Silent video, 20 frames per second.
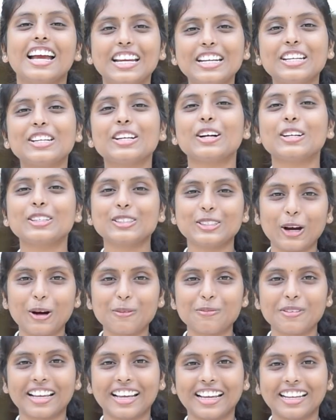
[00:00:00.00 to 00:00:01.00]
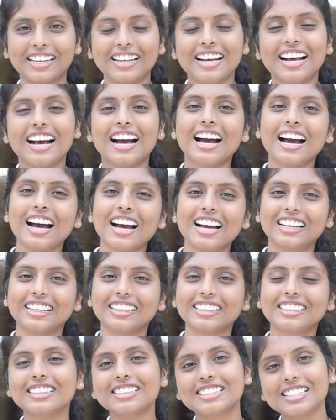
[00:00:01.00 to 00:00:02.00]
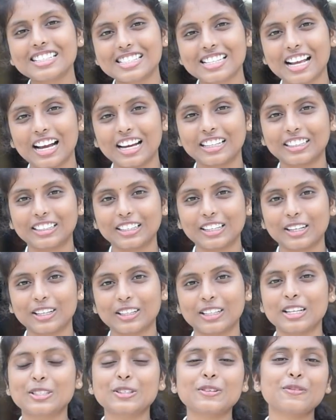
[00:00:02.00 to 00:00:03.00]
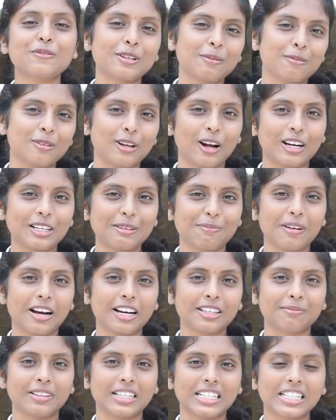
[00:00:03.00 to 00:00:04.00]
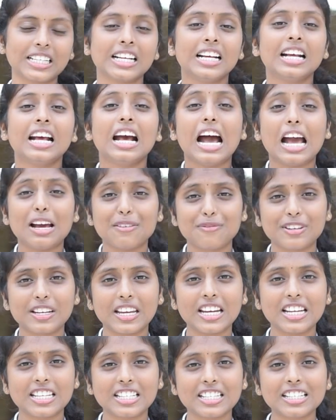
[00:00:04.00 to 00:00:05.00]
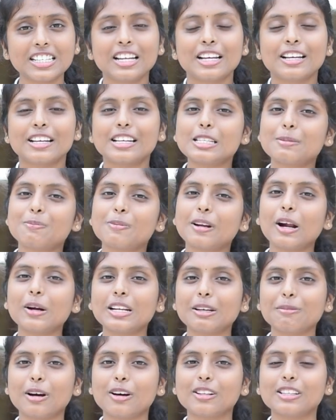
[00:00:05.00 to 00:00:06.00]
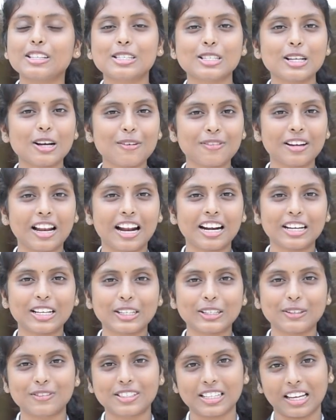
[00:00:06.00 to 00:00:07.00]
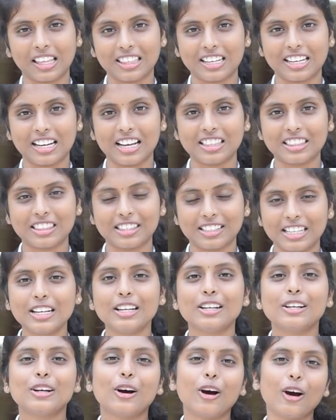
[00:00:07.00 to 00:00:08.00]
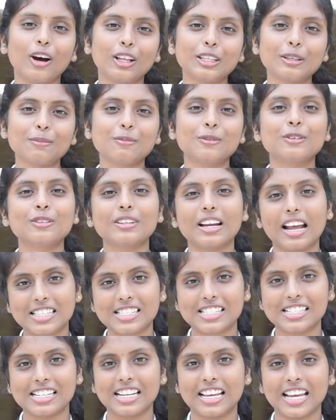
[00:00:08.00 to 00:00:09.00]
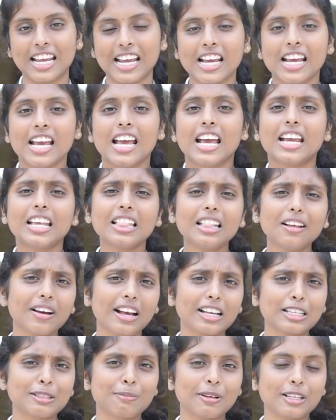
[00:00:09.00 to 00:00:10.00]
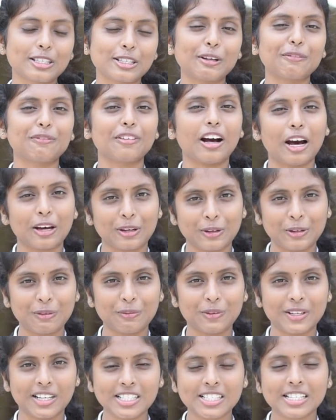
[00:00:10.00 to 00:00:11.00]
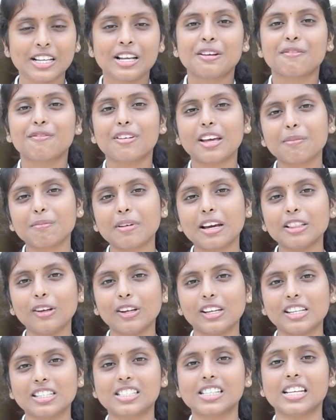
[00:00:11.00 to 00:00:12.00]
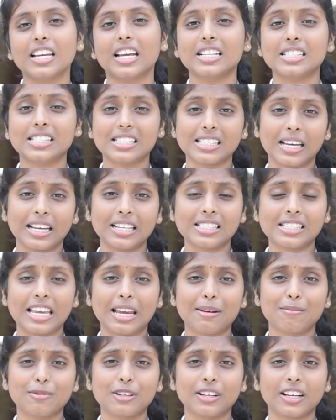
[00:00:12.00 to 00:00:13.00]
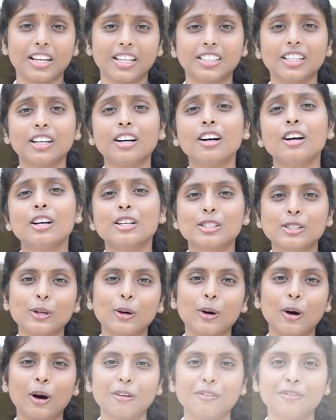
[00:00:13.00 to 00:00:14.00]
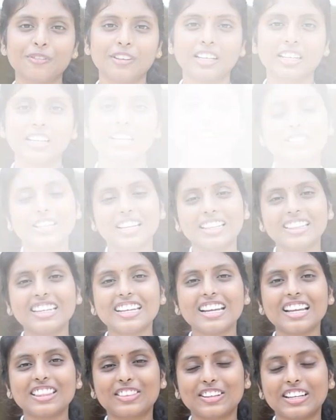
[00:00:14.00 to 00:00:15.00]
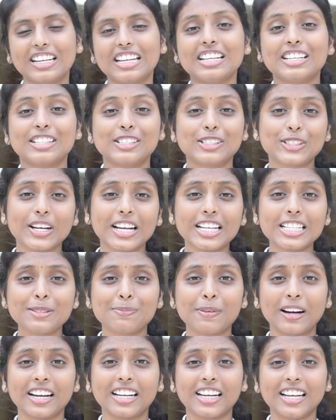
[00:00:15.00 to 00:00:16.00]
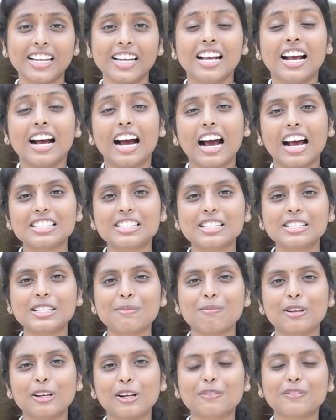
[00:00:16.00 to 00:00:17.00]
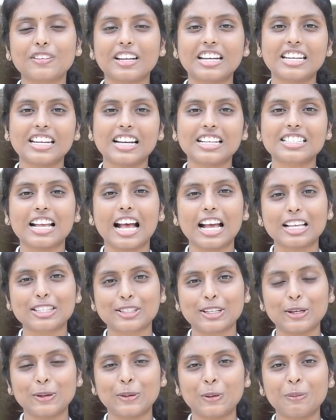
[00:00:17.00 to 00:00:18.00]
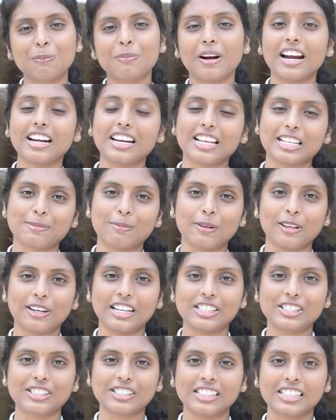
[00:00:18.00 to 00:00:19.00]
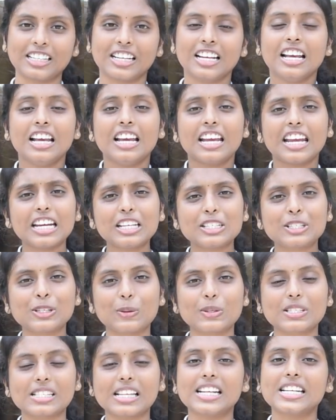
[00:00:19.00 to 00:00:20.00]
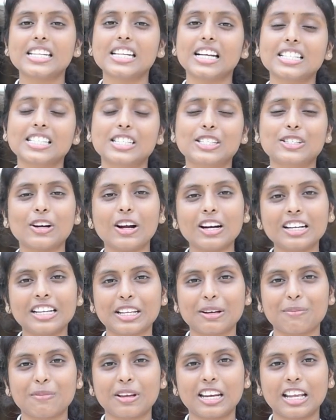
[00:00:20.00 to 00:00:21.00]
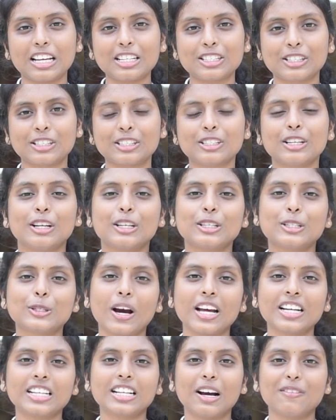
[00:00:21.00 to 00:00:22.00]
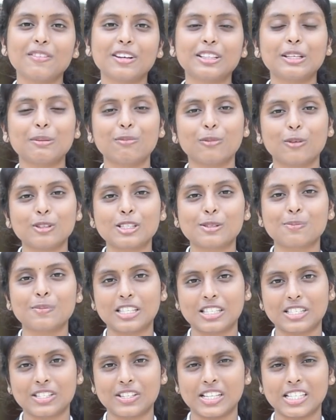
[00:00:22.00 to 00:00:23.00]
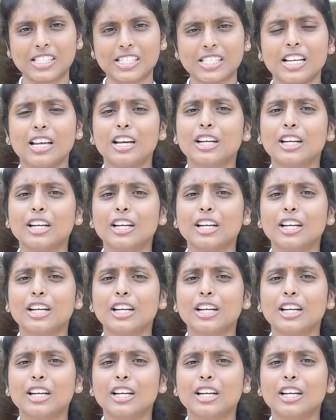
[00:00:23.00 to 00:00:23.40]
India on top again. Hi, this is Sahiti Haridasu from Law Department. Every Indian is proud about the soft landing of Chandrayaan 3 on the moon yesterday. In the vast space of our universe, where mythology and science came together so often, Chandrayaan 3 shines brightly as a symbol of India's astral hope and exploration. It shows India's strong determination to uncover the moon's mysteries.